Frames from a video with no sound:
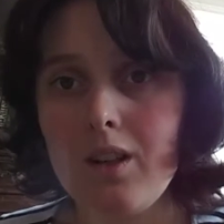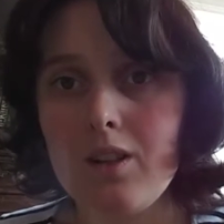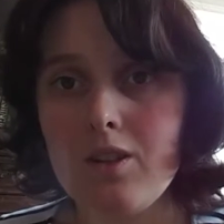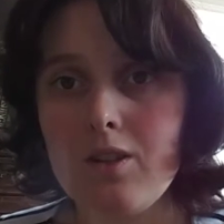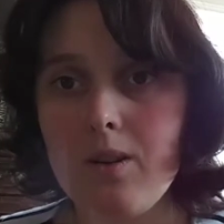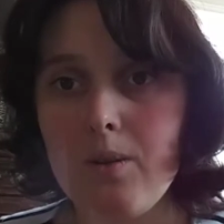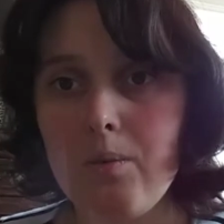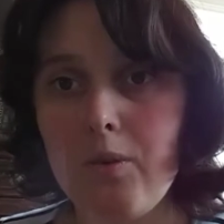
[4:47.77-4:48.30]

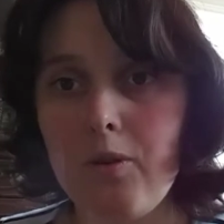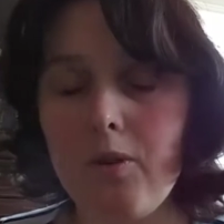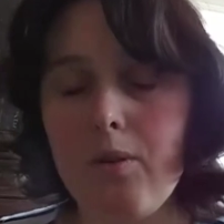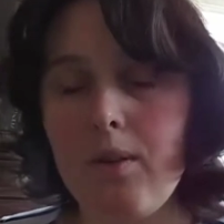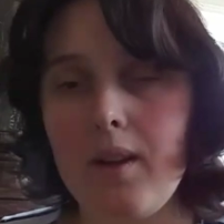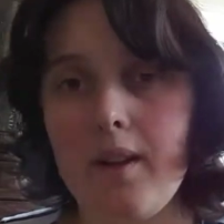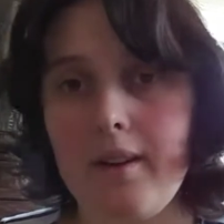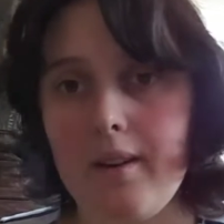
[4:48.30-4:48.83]
So before
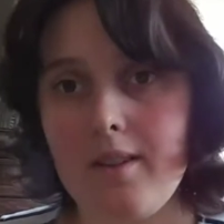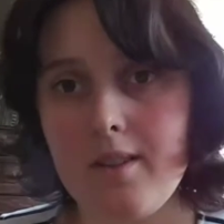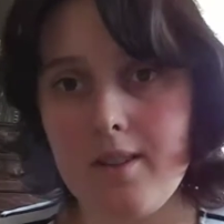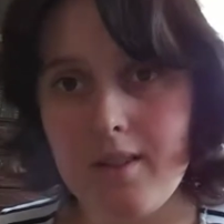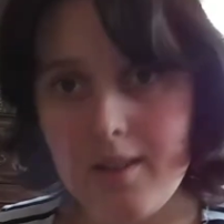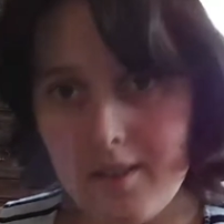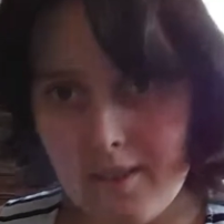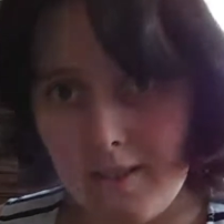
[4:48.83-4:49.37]
we get into
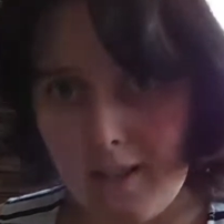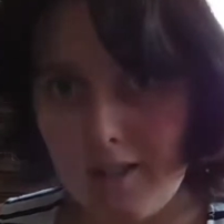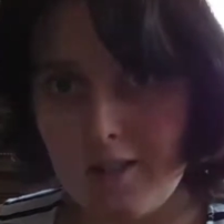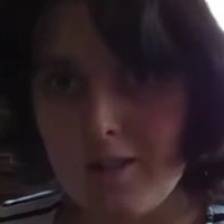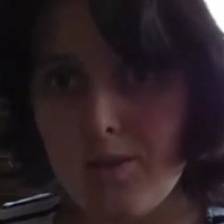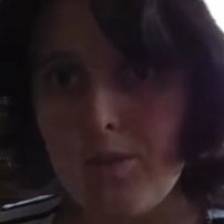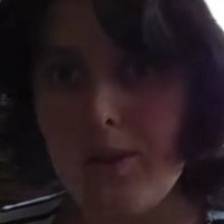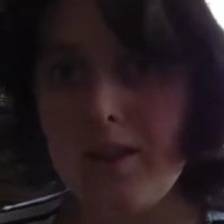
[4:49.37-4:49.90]
this, I
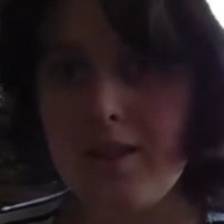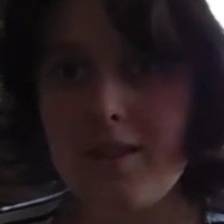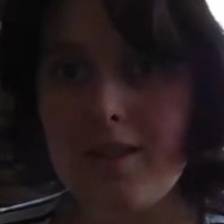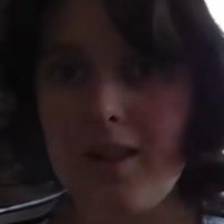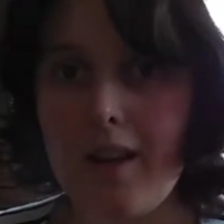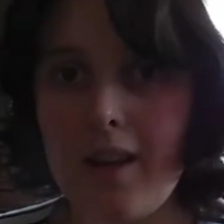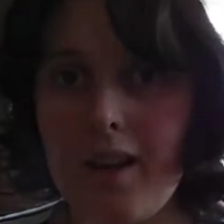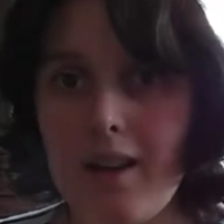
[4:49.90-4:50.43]
just want to
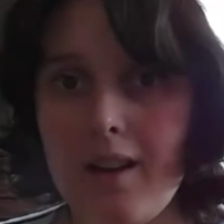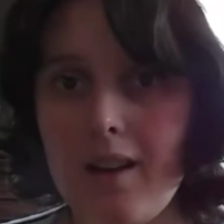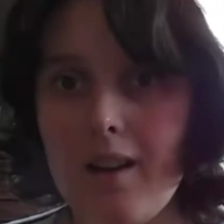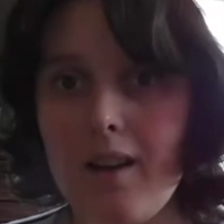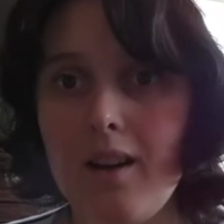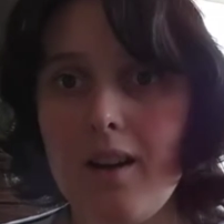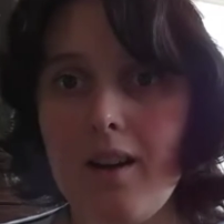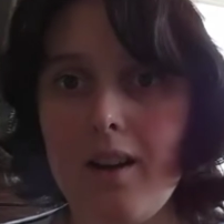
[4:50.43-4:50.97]
say
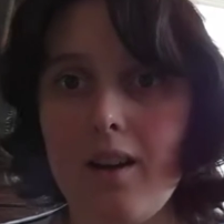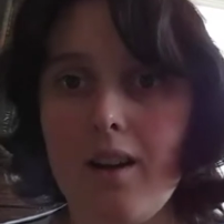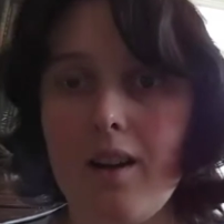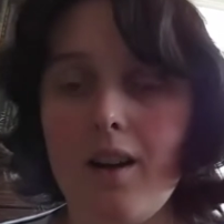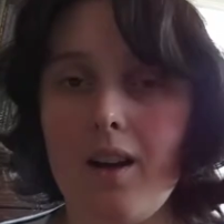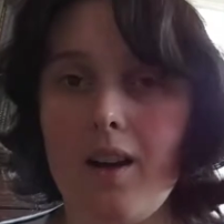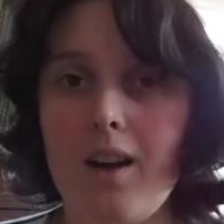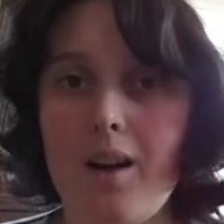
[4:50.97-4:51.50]

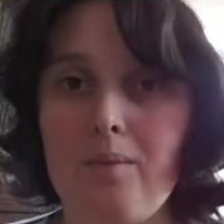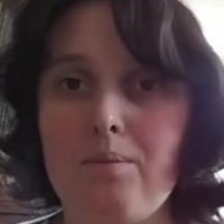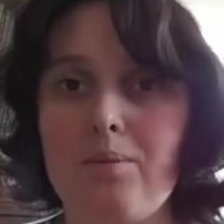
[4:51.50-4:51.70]
I'm